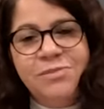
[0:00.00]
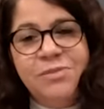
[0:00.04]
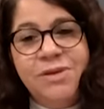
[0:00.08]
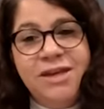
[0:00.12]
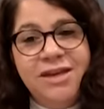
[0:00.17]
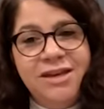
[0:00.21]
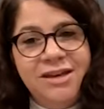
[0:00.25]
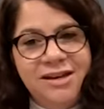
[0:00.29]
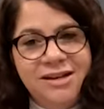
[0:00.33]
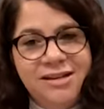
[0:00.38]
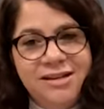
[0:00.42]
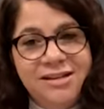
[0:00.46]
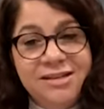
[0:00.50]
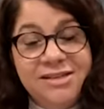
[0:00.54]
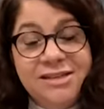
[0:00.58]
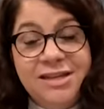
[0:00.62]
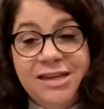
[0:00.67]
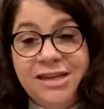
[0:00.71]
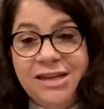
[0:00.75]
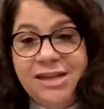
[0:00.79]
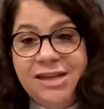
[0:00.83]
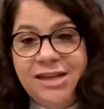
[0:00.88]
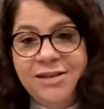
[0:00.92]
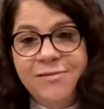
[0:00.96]
because
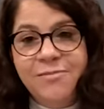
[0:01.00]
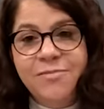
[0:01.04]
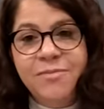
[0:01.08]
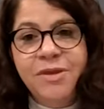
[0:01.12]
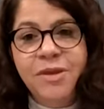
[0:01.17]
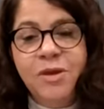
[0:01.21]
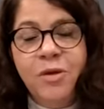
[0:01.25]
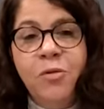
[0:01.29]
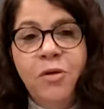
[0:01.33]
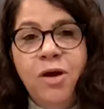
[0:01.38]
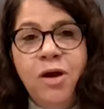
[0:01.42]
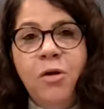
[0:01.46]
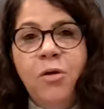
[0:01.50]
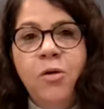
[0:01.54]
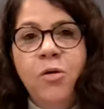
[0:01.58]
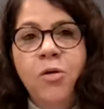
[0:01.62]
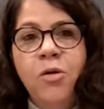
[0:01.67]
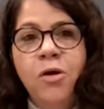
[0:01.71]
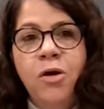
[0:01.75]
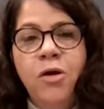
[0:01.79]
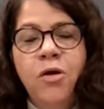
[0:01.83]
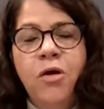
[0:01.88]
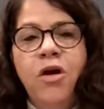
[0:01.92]
well,